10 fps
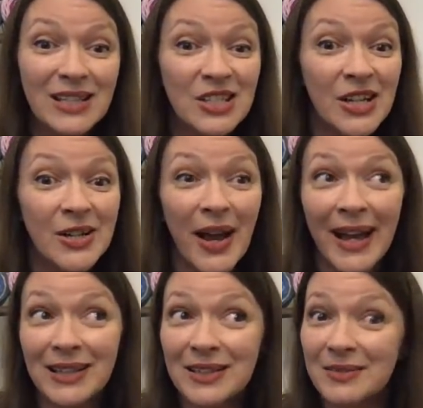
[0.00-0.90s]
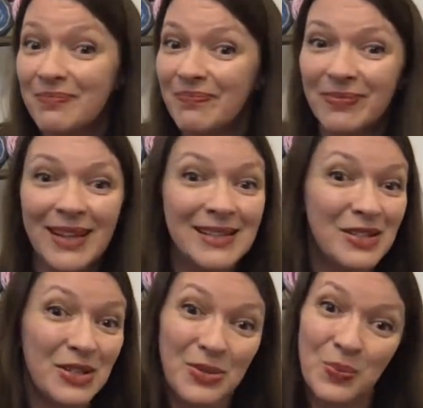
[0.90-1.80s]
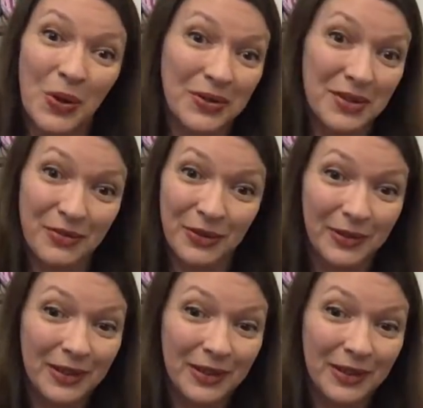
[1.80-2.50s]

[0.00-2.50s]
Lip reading: and it's just wonderful.